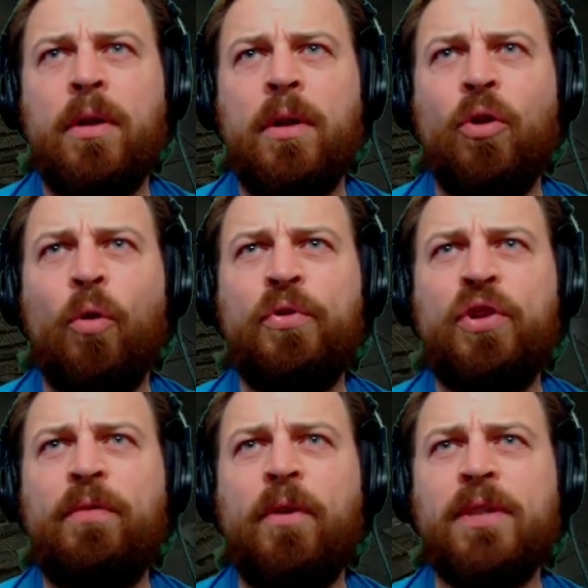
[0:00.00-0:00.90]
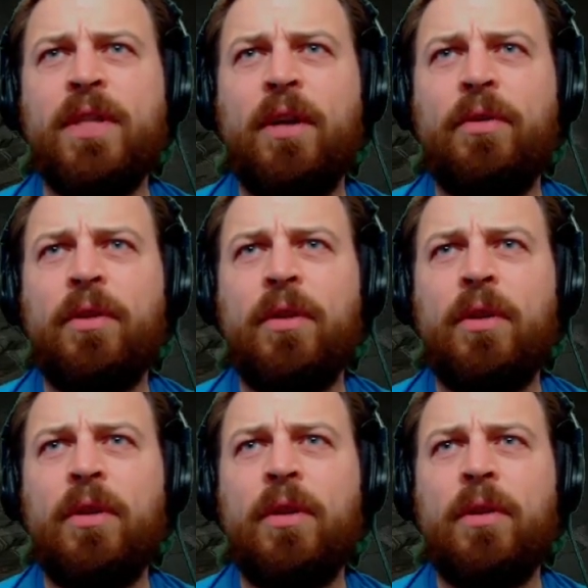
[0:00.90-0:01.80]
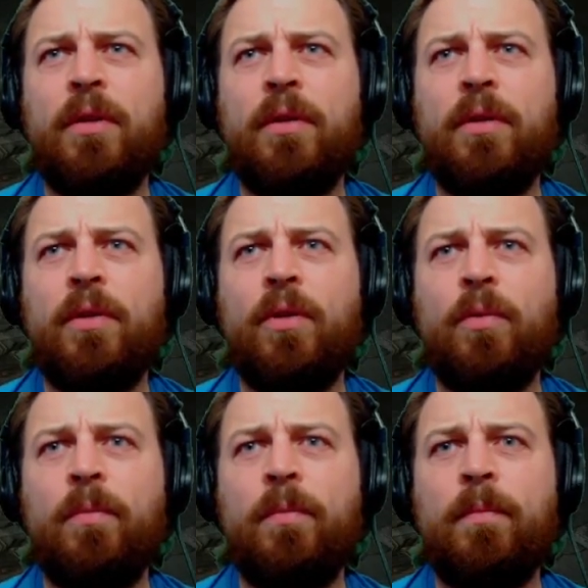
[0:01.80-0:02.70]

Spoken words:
And hopefully she falls down. Nope.